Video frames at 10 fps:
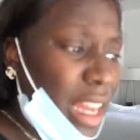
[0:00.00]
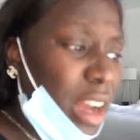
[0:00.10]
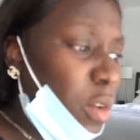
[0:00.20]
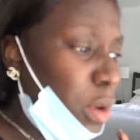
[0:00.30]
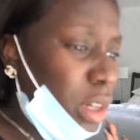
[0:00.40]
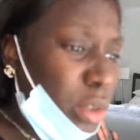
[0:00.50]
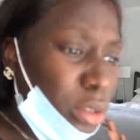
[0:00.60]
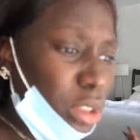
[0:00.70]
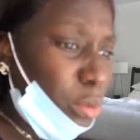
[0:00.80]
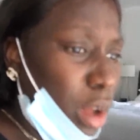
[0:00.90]
i don't want to go
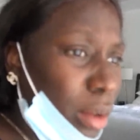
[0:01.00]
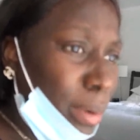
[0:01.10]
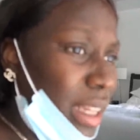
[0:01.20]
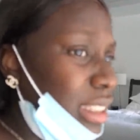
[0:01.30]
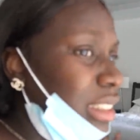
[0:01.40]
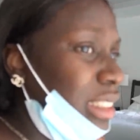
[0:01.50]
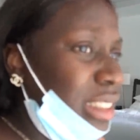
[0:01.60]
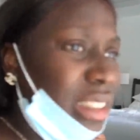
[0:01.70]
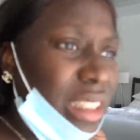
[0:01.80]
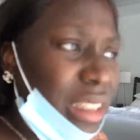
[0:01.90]
to the wrong
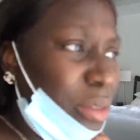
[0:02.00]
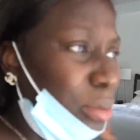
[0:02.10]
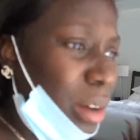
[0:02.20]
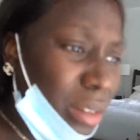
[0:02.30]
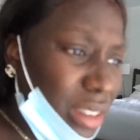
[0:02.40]
place at the wrong